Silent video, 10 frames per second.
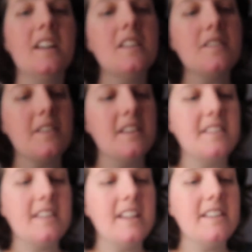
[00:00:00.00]
So it
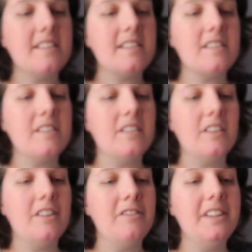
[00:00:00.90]
says
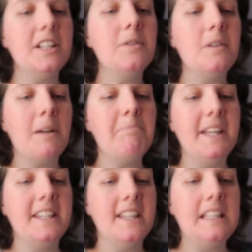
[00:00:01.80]
fil de lin
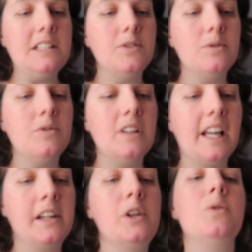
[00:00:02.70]
peigné issu de
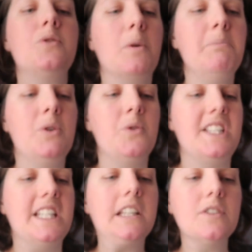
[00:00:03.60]
l'agriculture
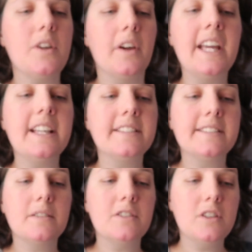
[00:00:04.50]
biologique. So
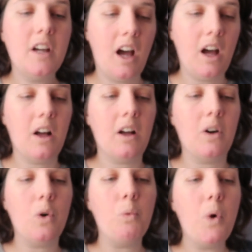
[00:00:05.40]
it's
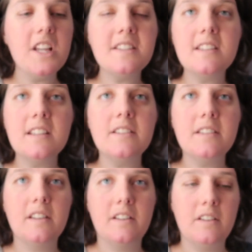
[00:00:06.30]
worsted
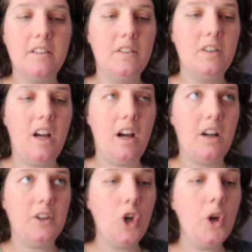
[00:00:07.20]

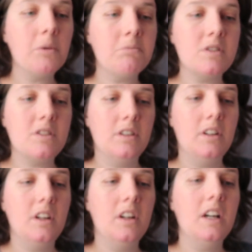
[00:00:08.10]
combed
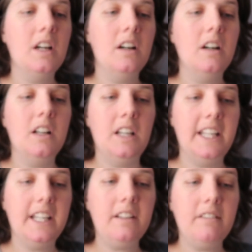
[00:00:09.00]

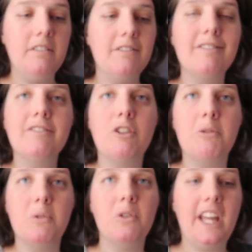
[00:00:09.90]
linen
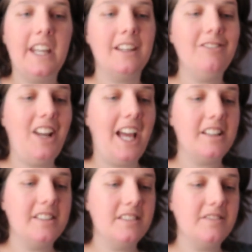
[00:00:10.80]
from organic
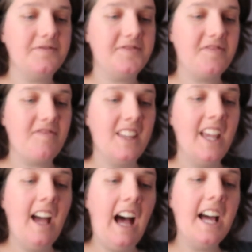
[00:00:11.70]
flax,
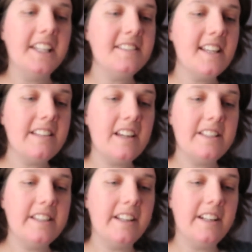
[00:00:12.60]
and it says actually that